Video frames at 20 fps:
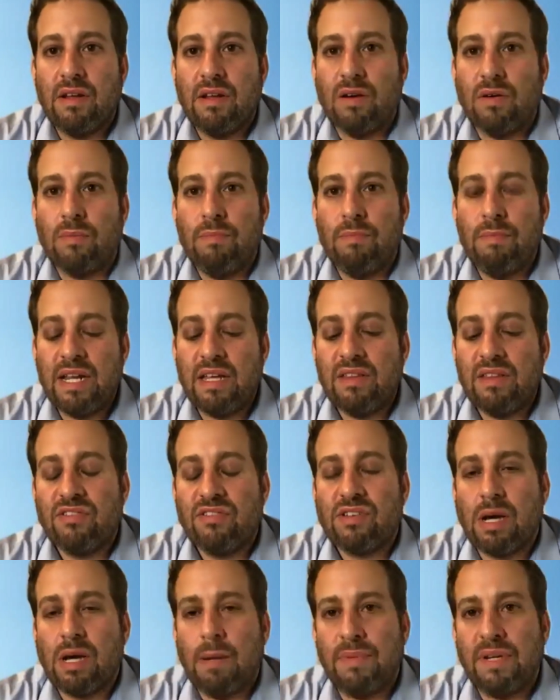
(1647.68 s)
Many of these
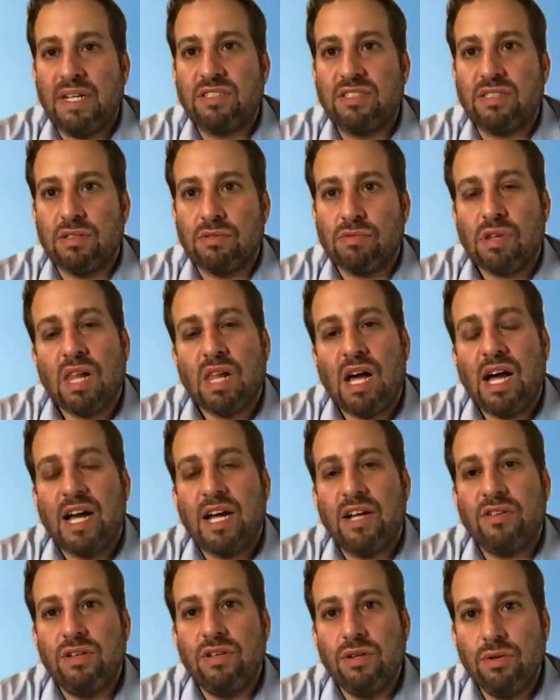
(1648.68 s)
companies still rely
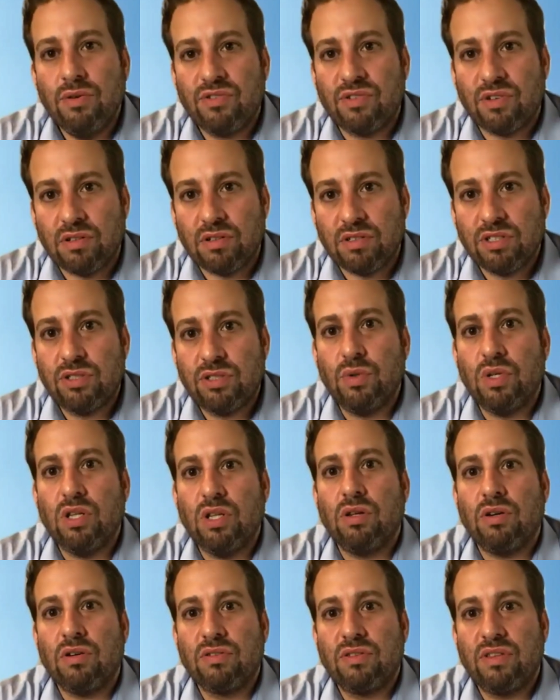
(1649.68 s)
on users to
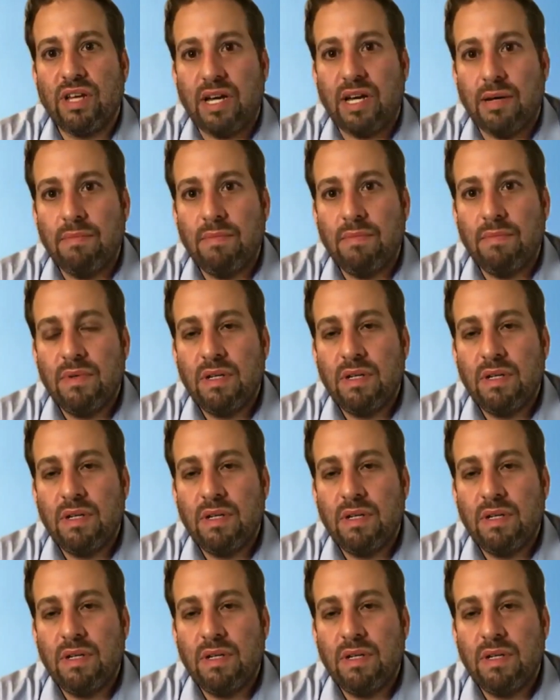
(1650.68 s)
alert them